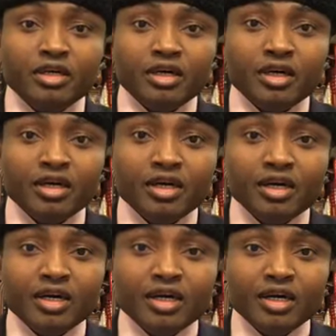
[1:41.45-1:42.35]

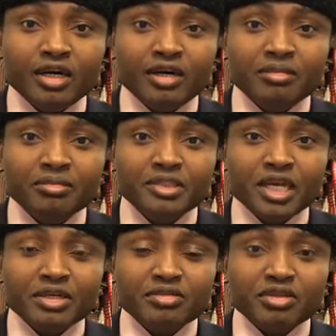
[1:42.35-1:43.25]

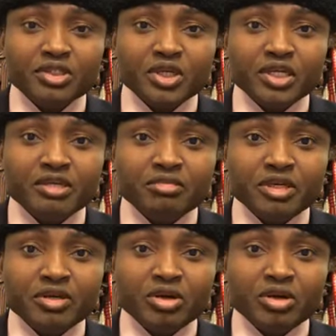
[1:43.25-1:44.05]
Thank you for joining me.